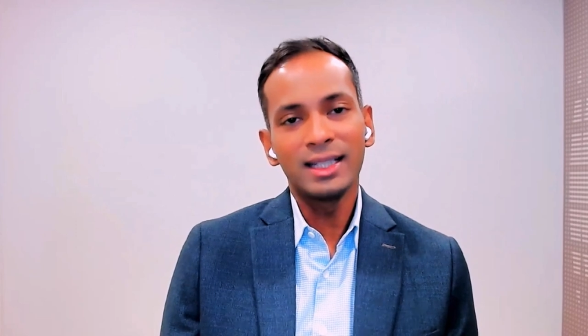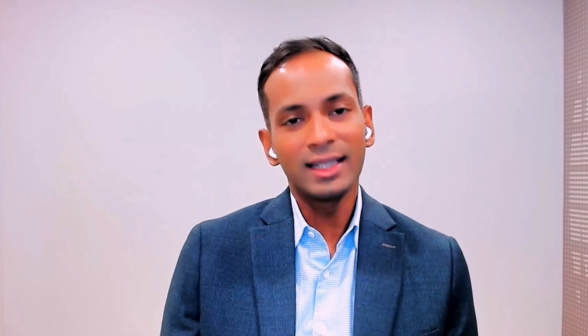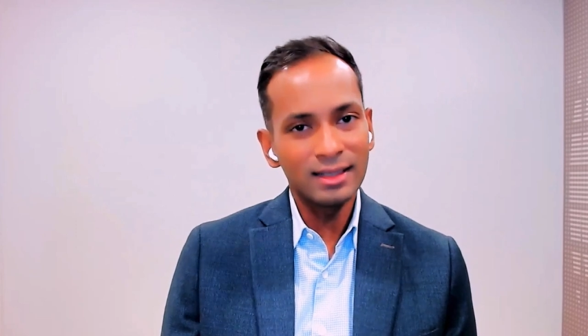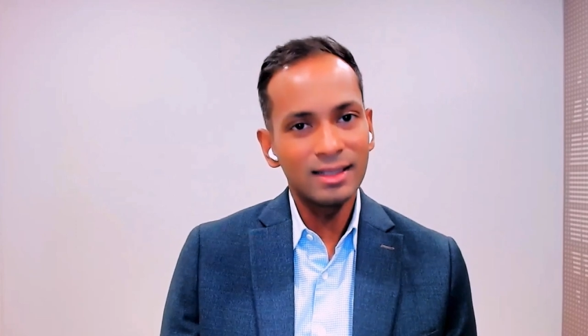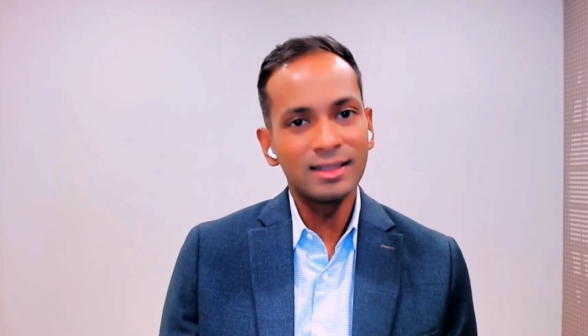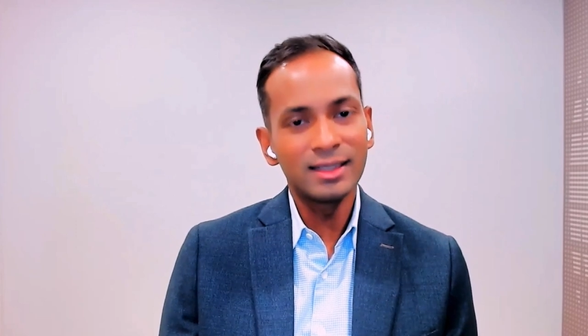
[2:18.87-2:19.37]

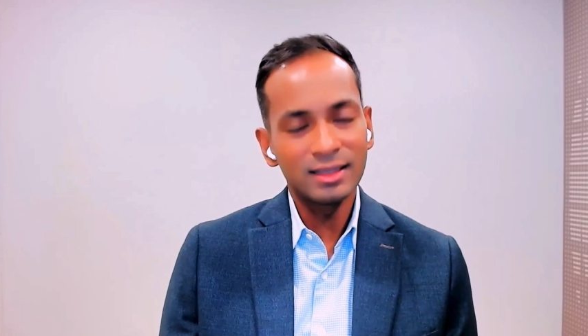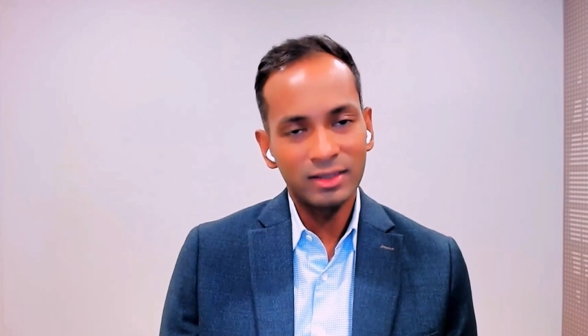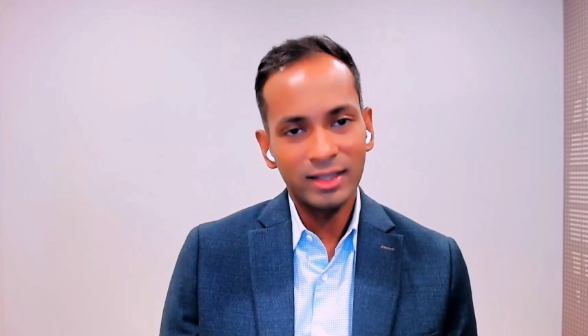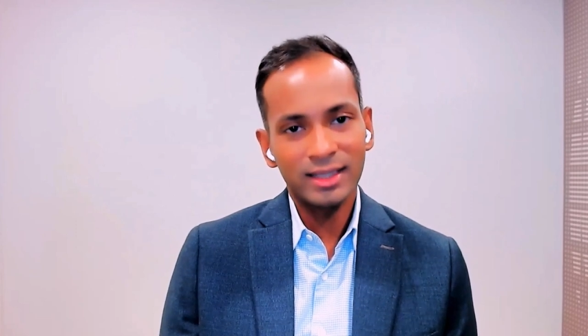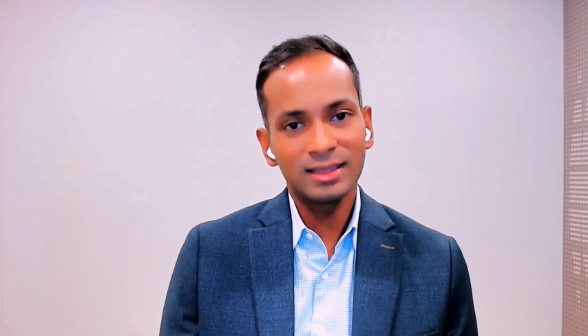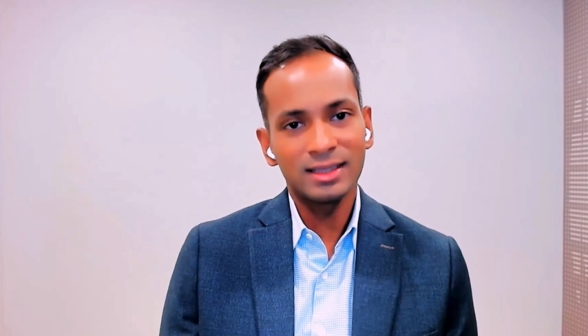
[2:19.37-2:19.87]
in the
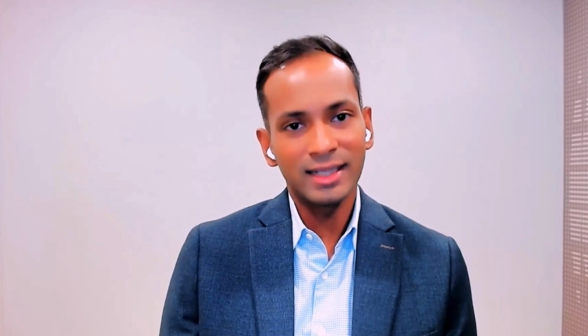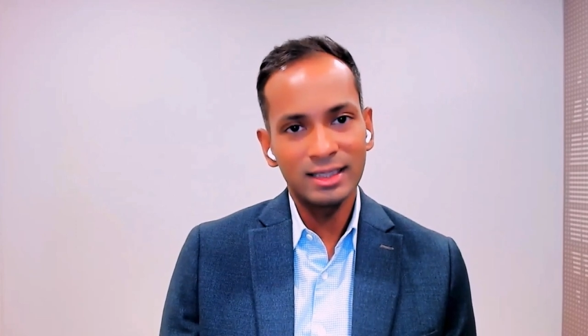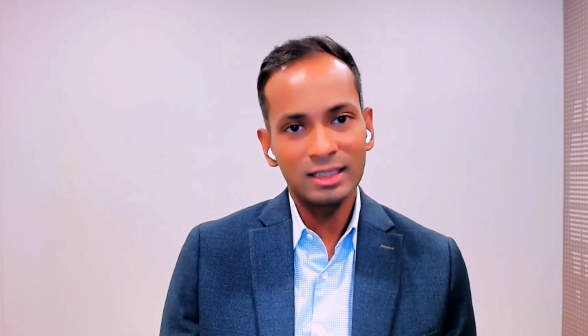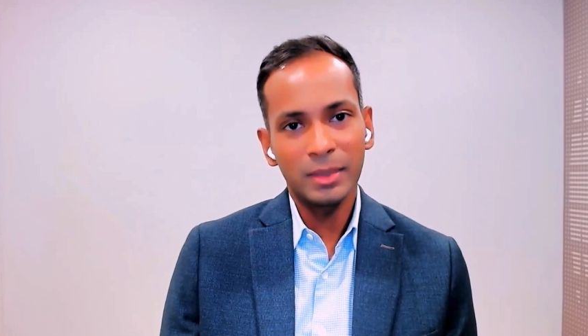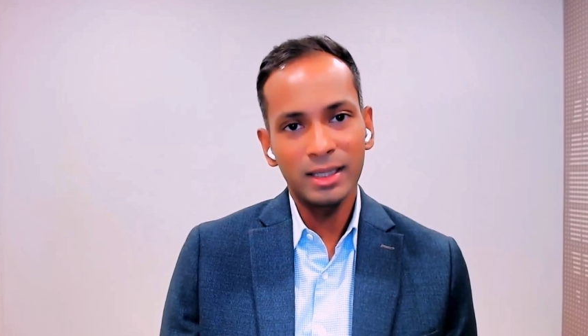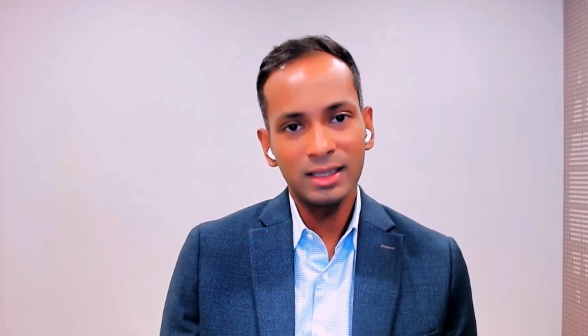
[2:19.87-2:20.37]
distressed
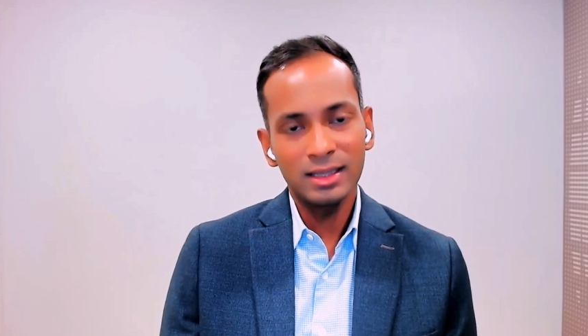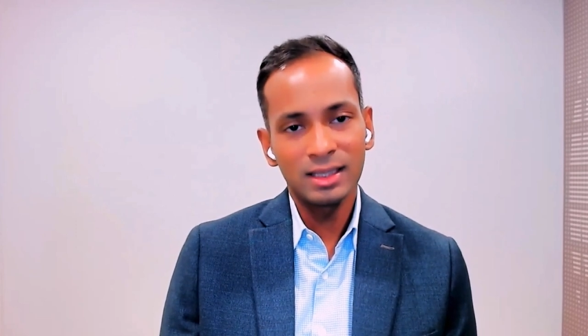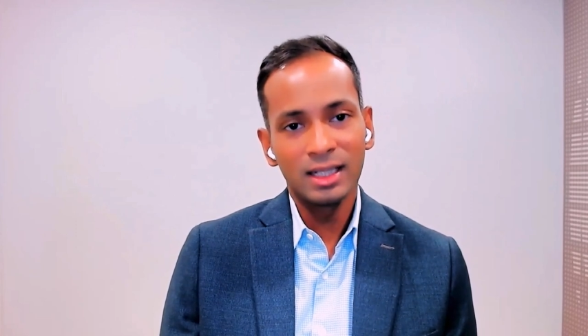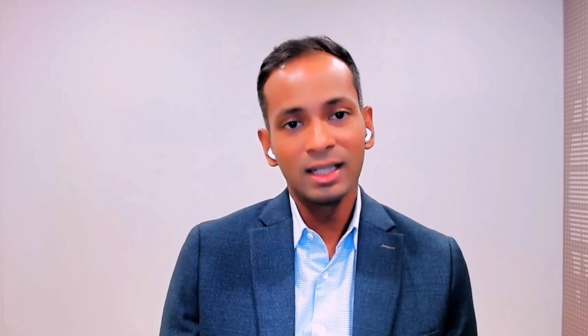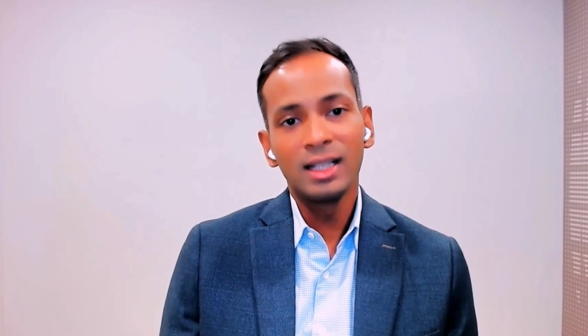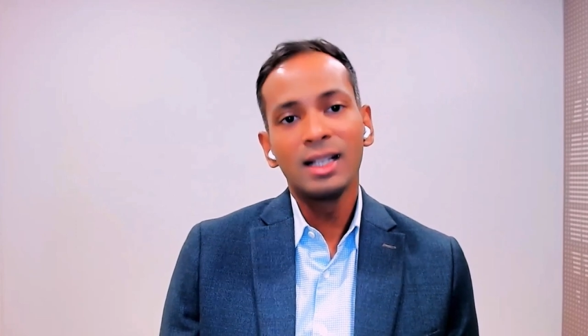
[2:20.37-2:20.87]
debt
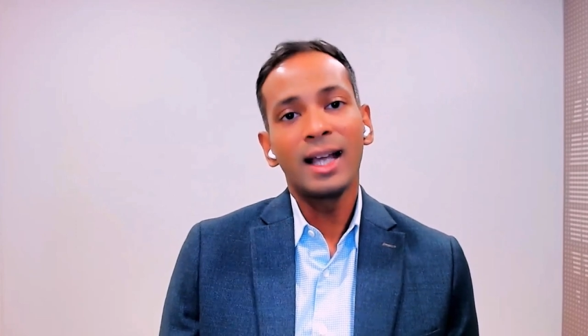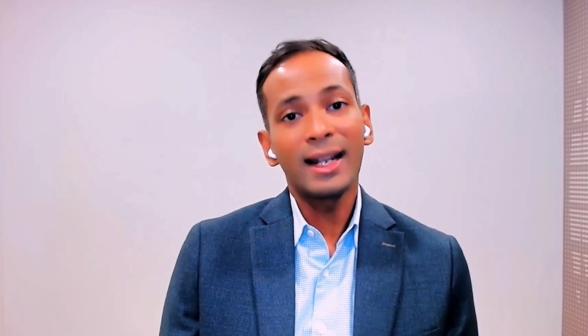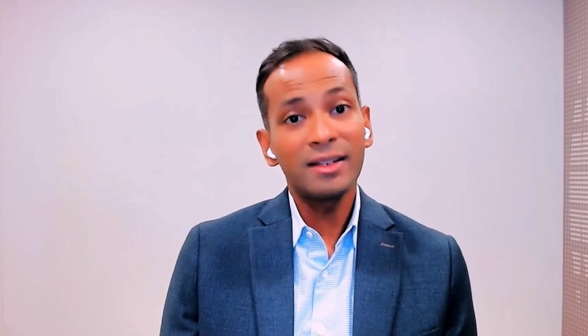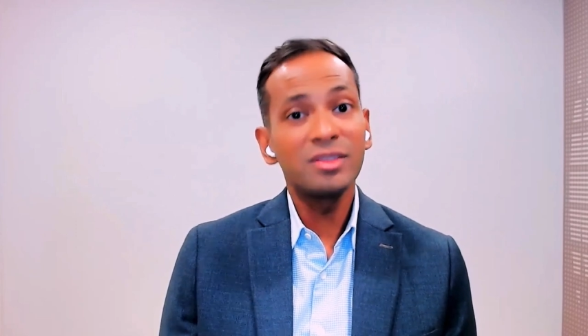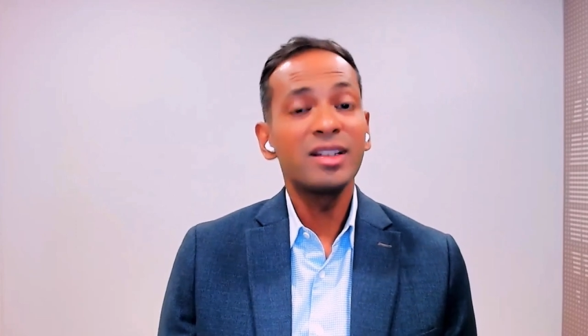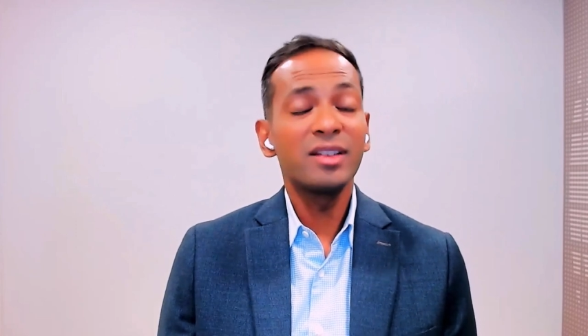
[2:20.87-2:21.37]
space
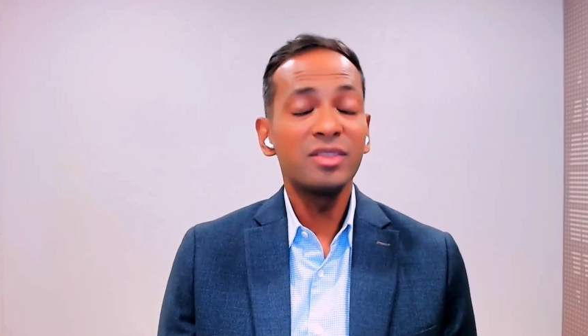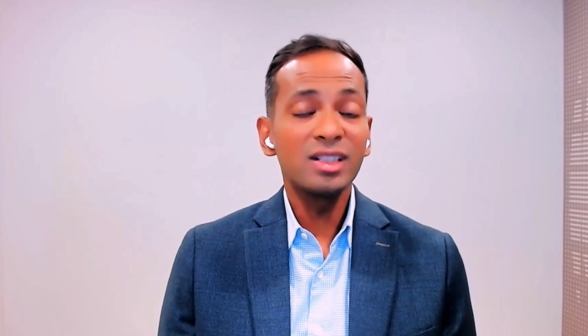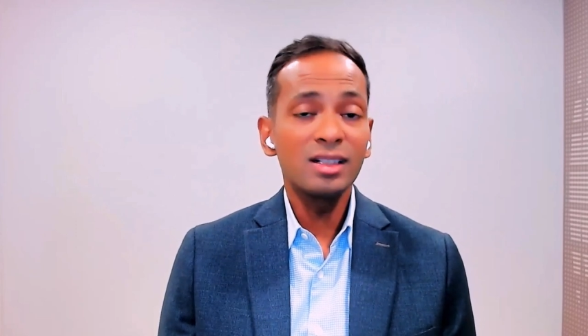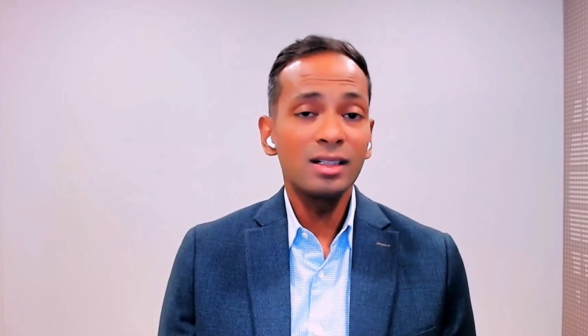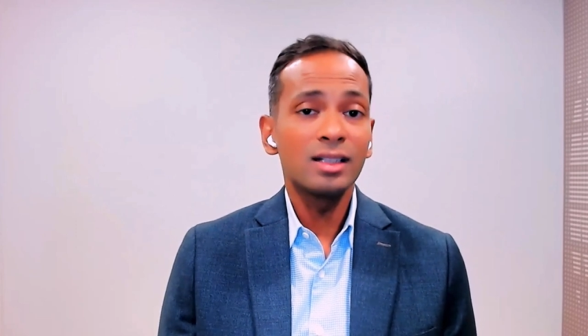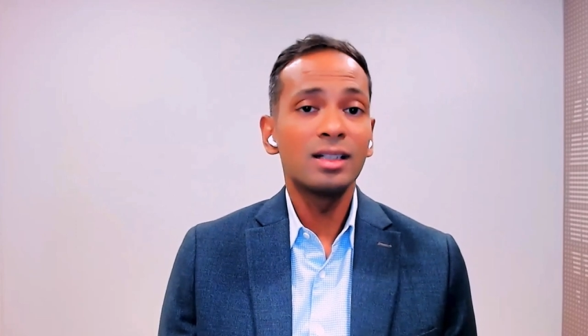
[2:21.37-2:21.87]
and have
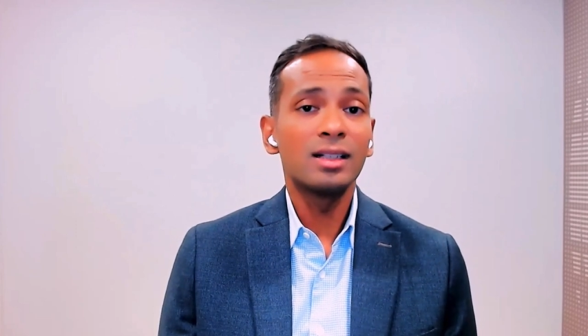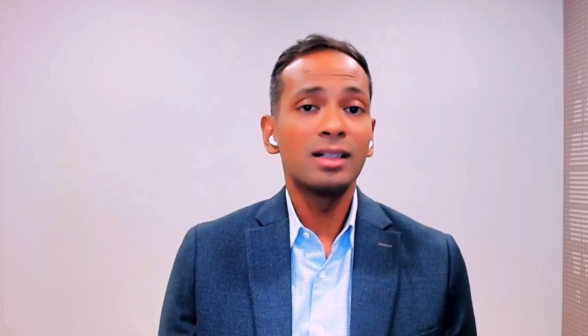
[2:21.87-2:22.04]
even